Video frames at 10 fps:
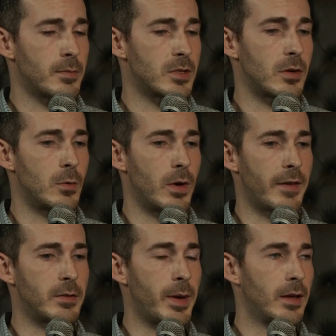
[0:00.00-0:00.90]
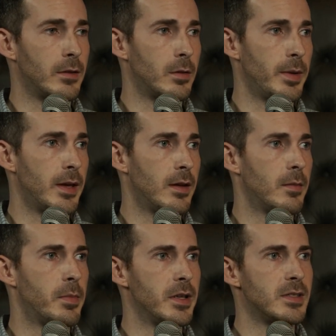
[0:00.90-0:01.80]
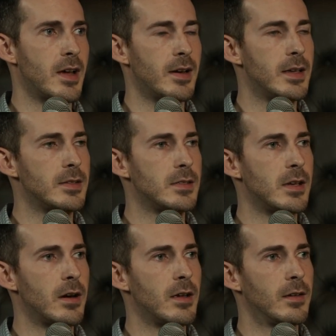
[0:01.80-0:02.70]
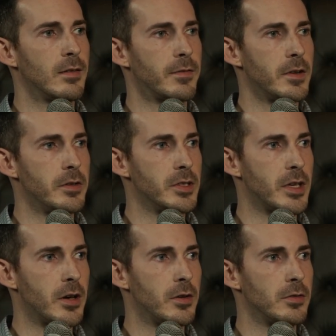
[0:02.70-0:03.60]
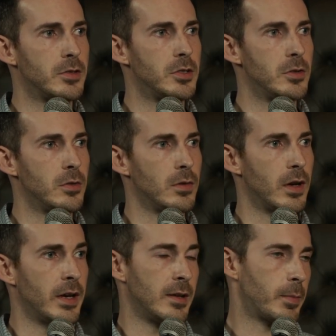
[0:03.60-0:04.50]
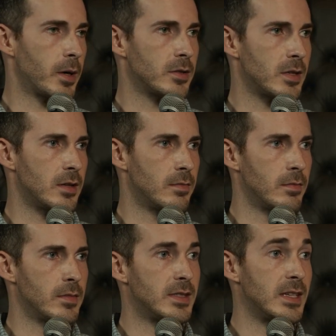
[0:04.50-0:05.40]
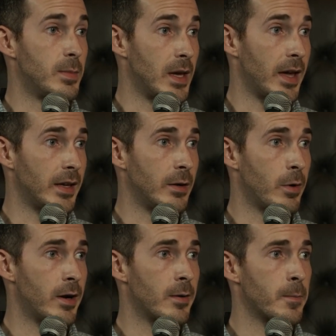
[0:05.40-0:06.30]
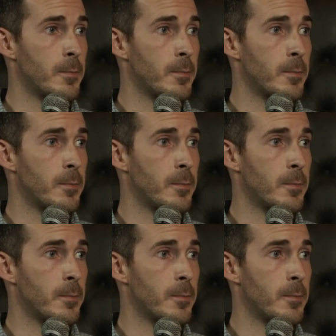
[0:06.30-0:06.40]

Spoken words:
So you will have to pay a little bit, but it's not necessary for you to go to an in-person CPA anywhere.